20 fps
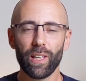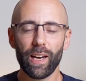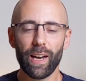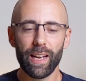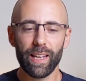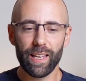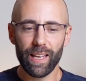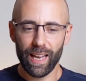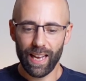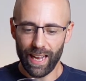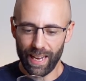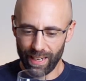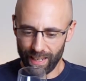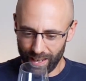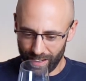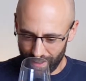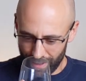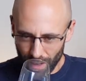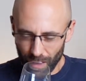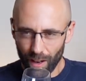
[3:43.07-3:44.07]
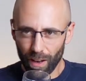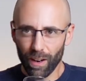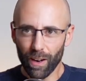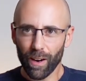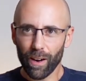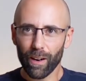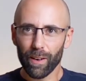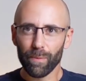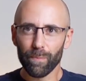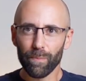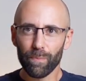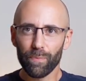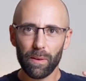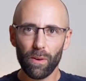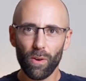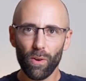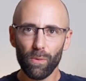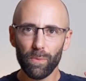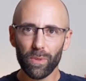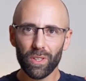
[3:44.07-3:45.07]
that I get are
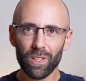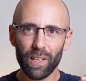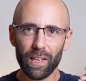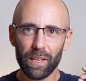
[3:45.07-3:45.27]
almost